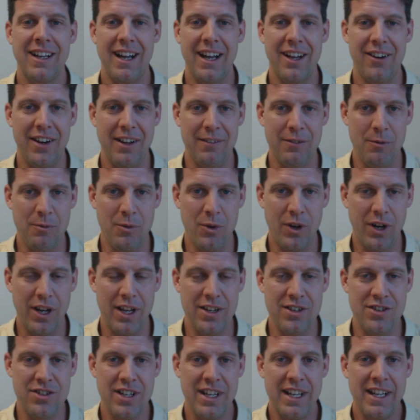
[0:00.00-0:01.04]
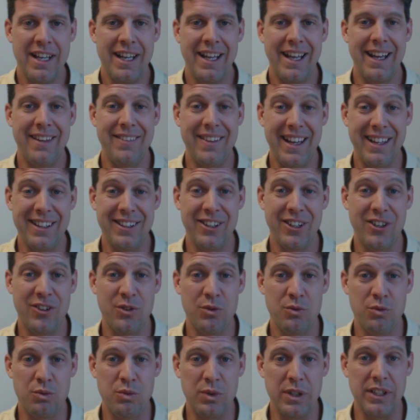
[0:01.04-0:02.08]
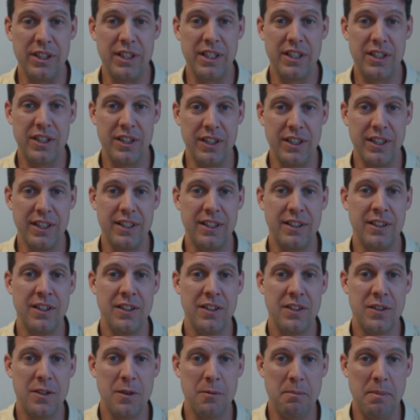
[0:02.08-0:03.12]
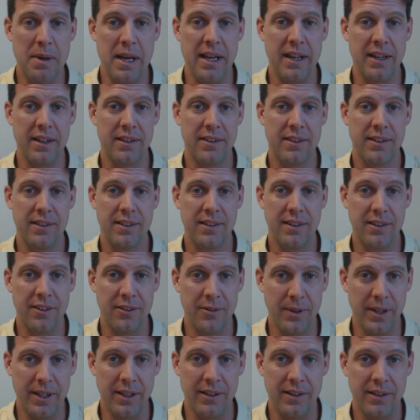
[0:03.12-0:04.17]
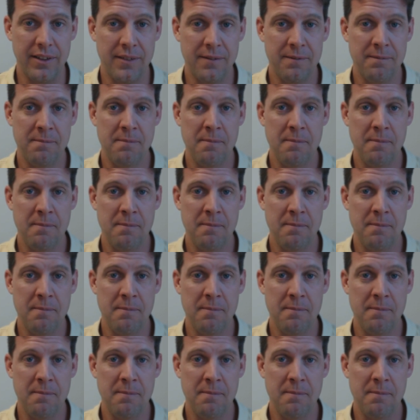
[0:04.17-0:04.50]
I don't have a mortgage, and that looks really good to banks as well.